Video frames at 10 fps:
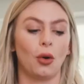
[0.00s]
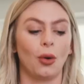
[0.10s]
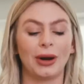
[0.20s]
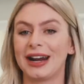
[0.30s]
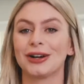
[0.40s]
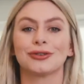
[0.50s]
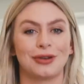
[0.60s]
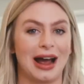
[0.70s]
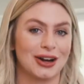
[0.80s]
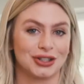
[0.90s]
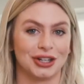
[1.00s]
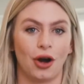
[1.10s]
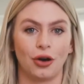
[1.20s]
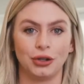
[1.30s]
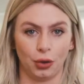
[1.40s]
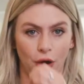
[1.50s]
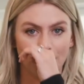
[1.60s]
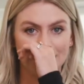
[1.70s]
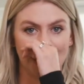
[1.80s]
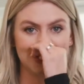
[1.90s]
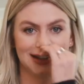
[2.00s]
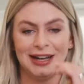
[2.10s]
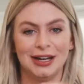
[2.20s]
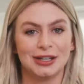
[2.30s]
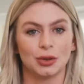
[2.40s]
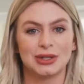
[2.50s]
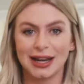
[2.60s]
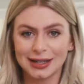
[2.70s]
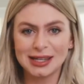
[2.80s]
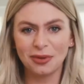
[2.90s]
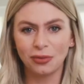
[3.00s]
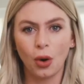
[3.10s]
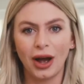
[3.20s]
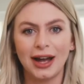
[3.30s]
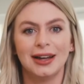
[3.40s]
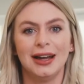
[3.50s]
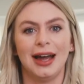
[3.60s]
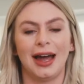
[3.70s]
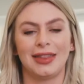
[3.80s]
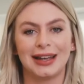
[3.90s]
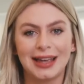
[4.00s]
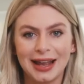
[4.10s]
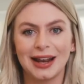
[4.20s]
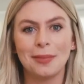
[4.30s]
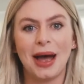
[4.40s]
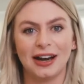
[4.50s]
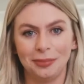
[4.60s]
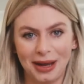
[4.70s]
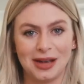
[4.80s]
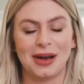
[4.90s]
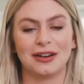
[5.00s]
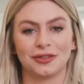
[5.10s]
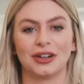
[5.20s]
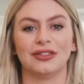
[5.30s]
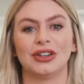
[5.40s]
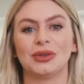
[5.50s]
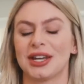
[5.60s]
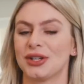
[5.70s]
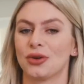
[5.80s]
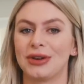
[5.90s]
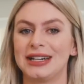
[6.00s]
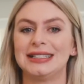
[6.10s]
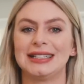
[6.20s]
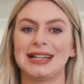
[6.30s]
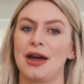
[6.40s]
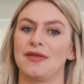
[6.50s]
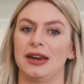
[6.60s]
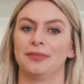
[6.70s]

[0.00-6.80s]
or getting traction on your content. So take a sip of water and then get a pen and paper in front of you so that you're ready to dive